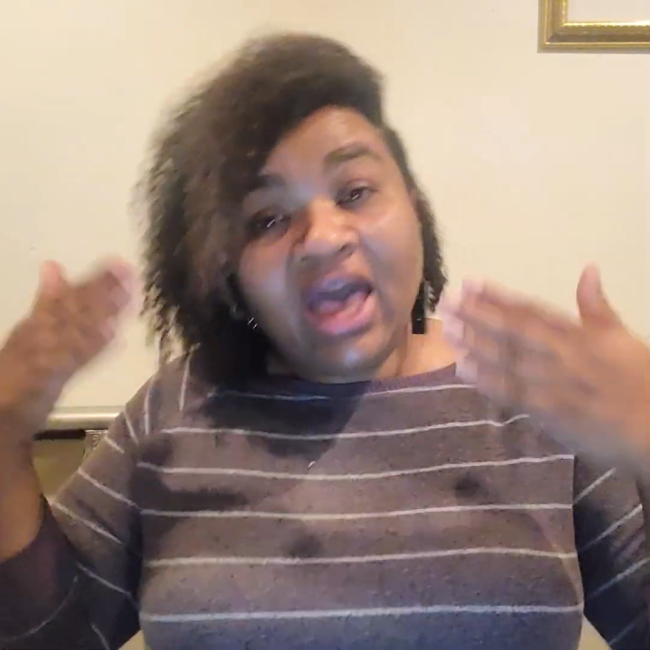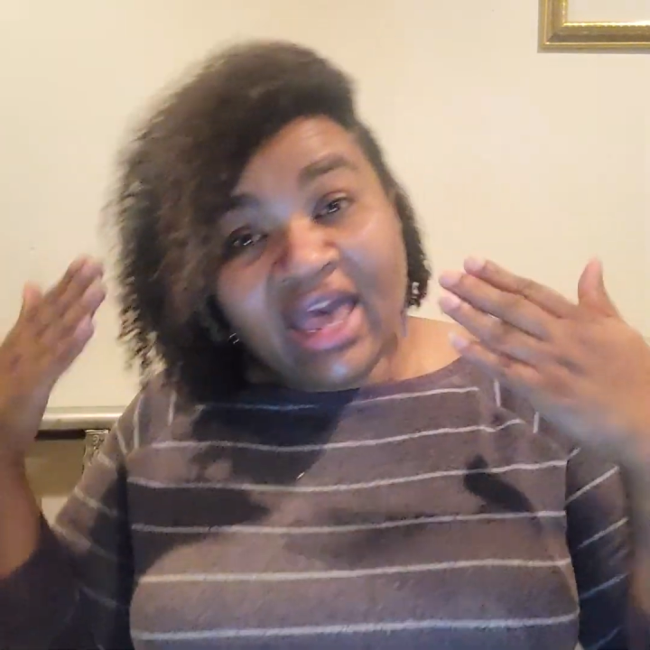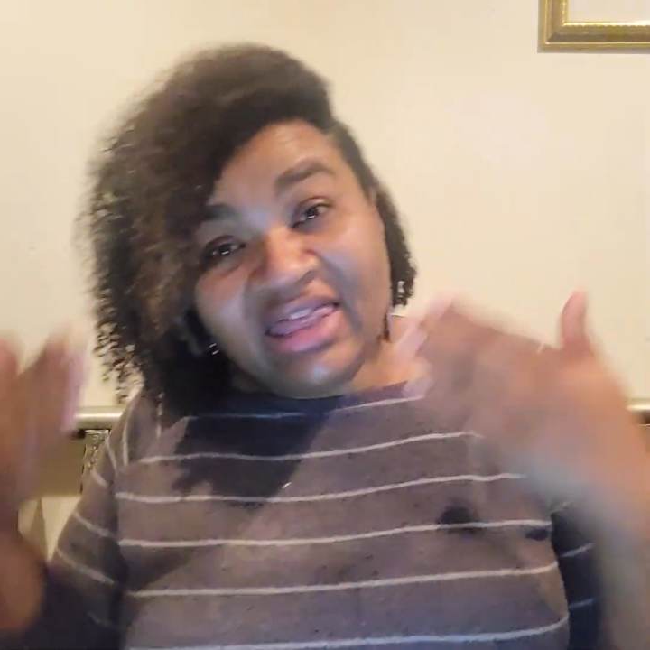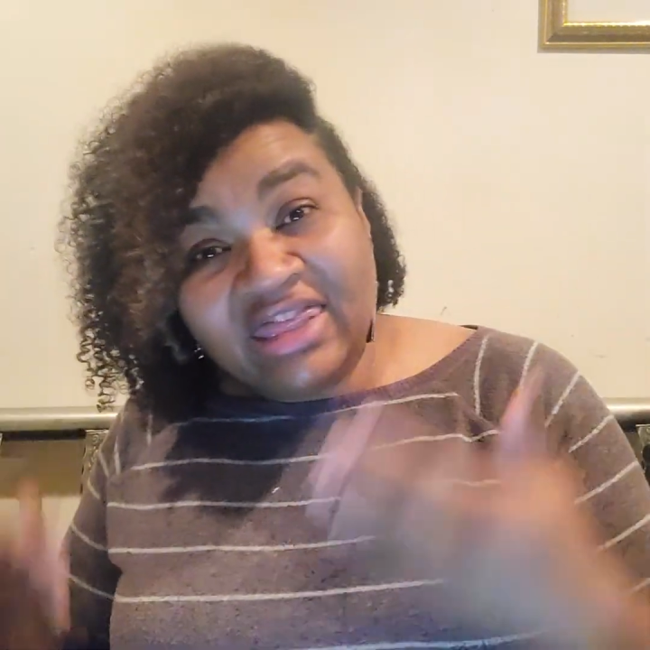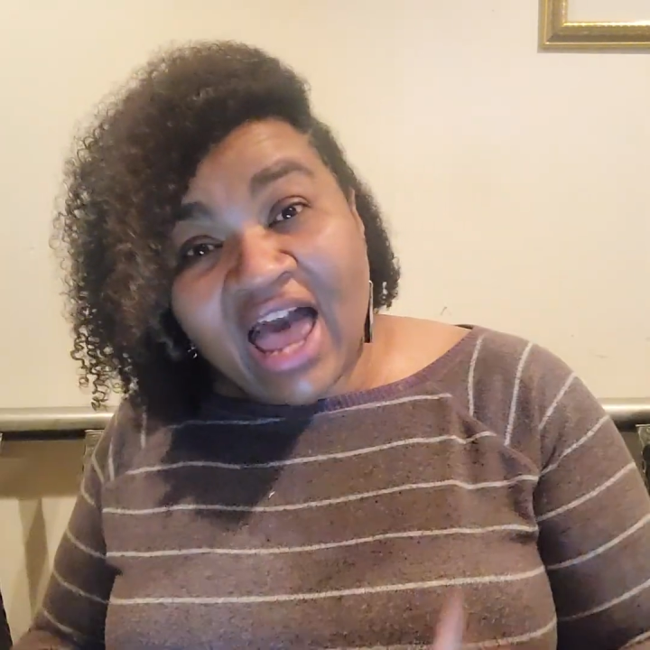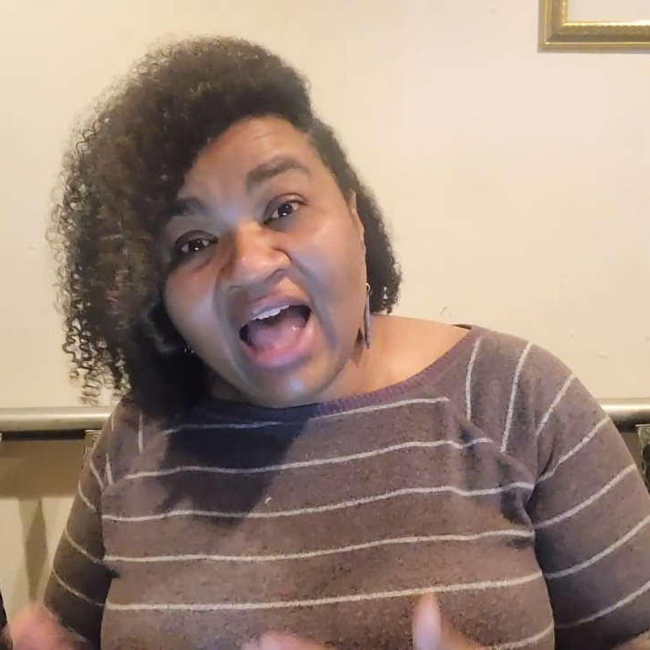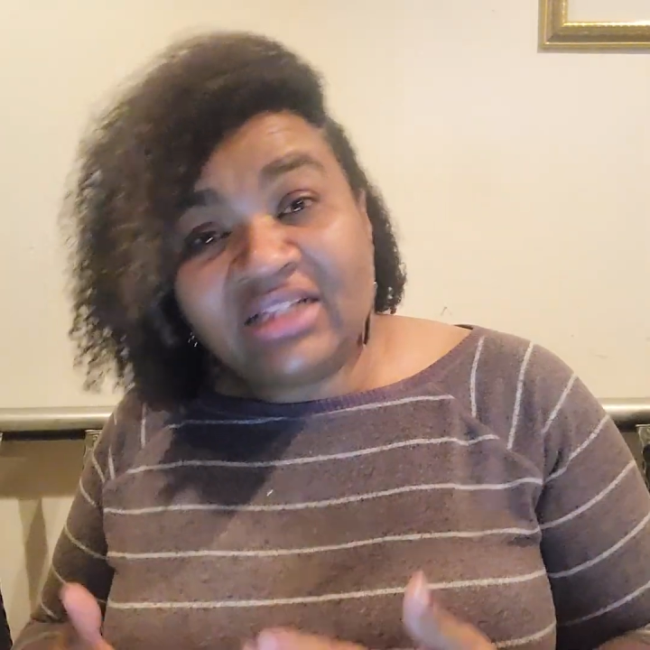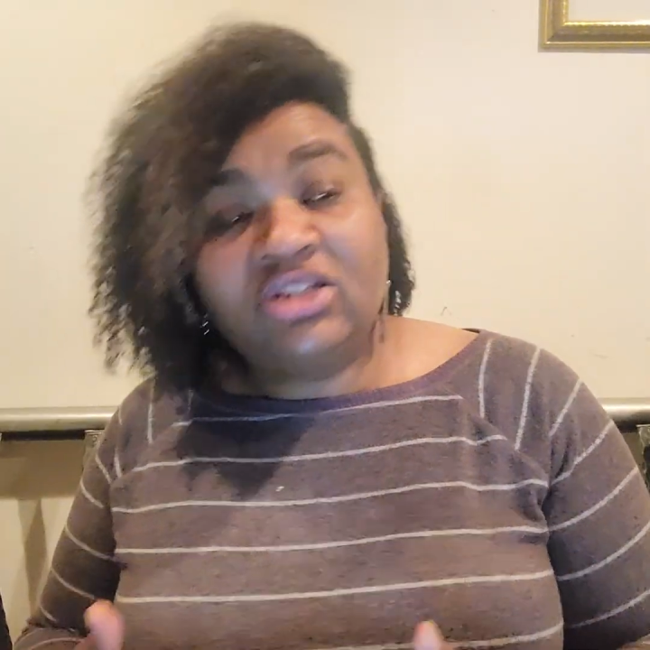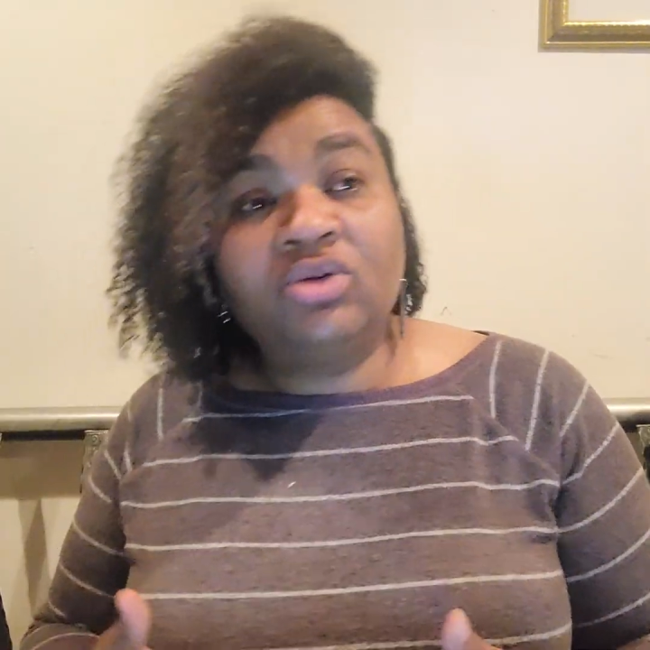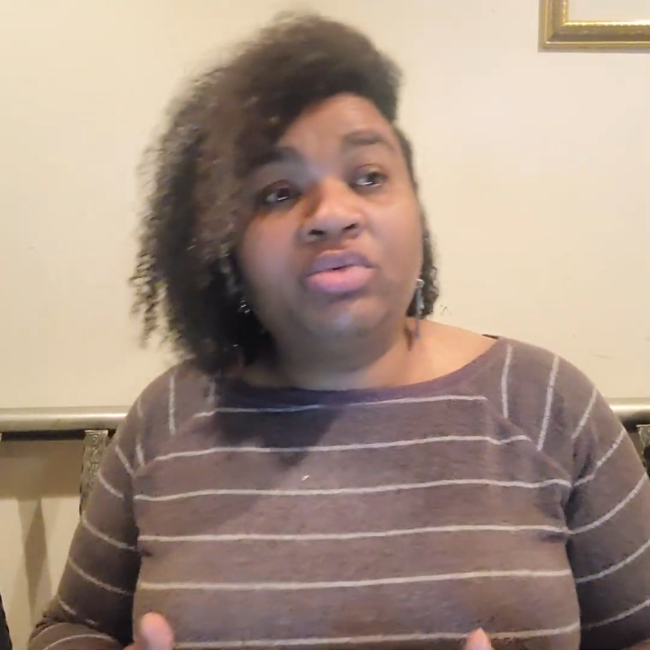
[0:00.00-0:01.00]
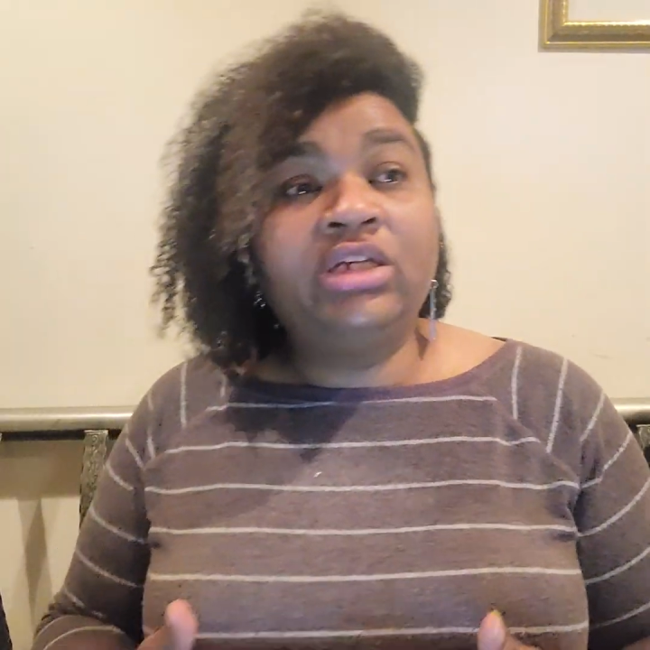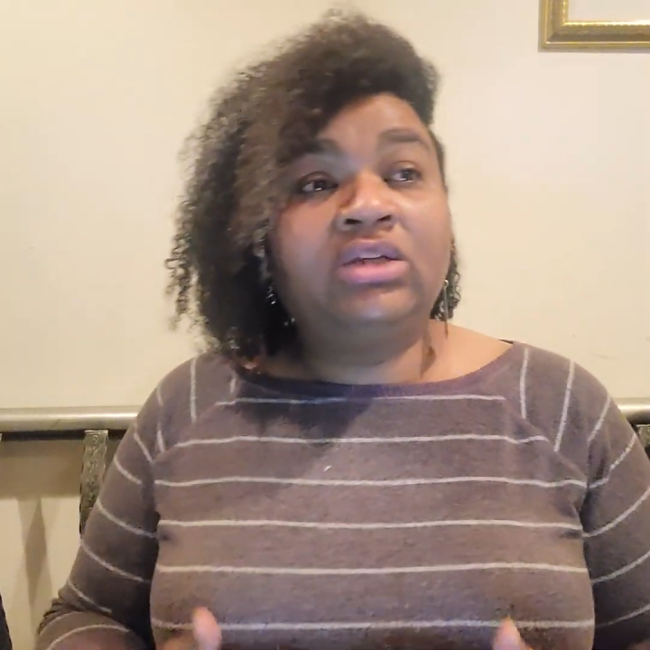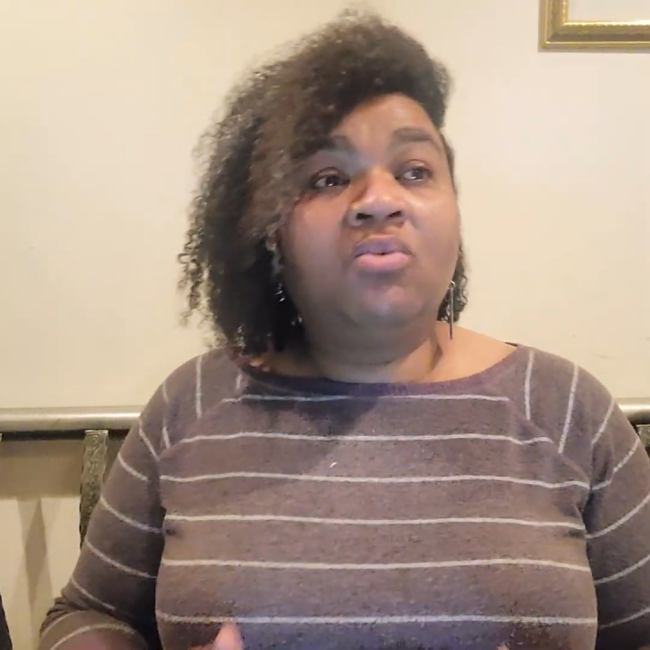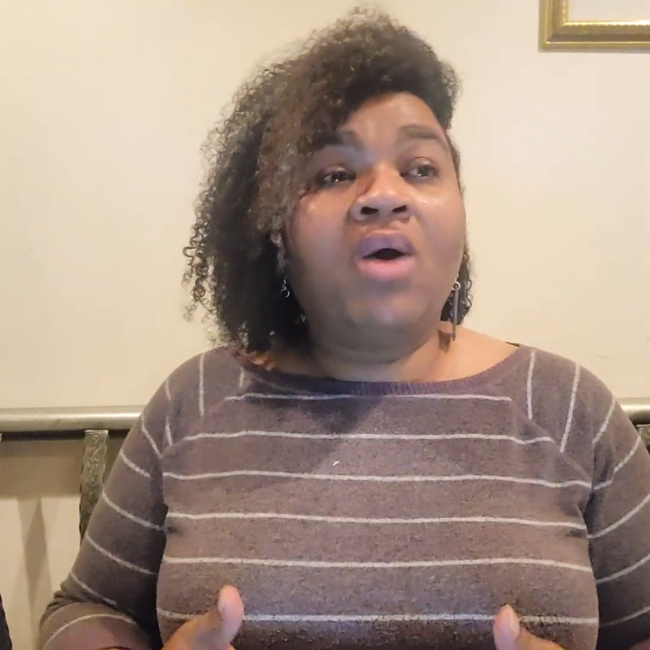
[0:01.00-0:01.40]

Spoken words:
And that's the reason